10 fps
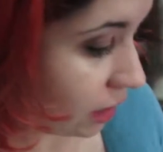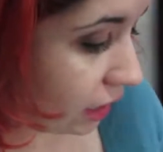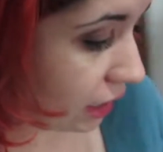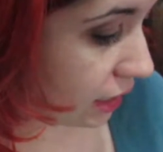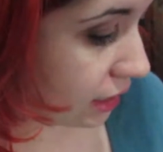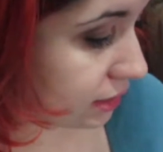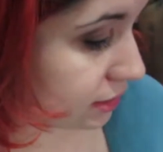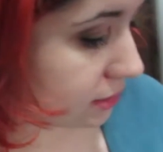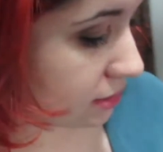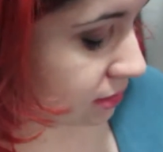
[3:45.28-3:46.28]

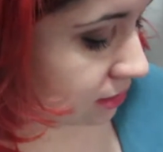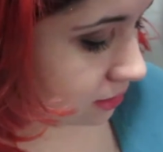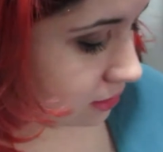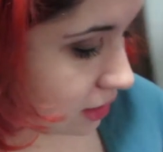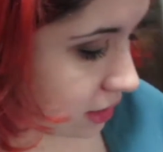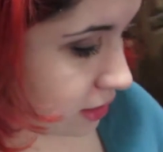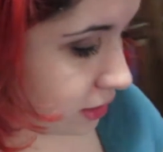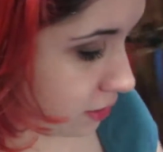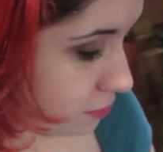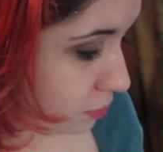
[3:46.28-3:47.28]
And
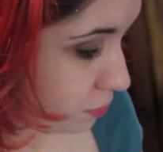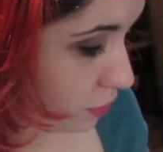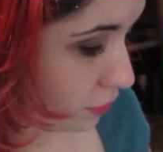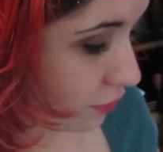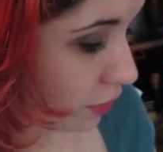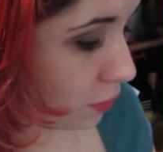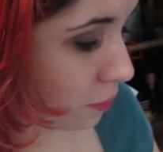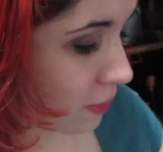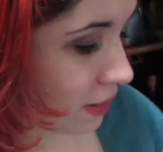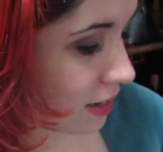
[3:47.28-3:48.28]
I put
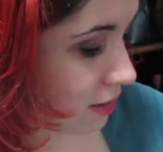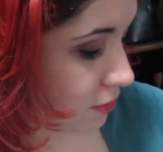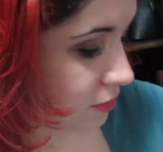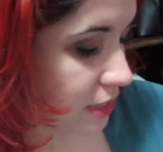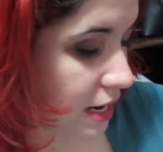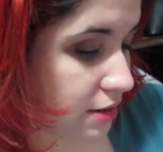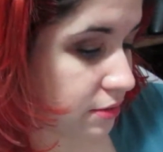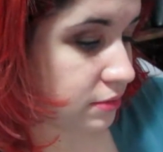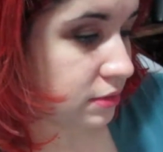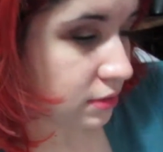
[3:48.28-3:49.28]
perfume and I'll go
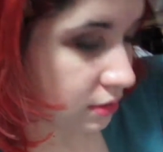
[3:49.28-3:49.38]
down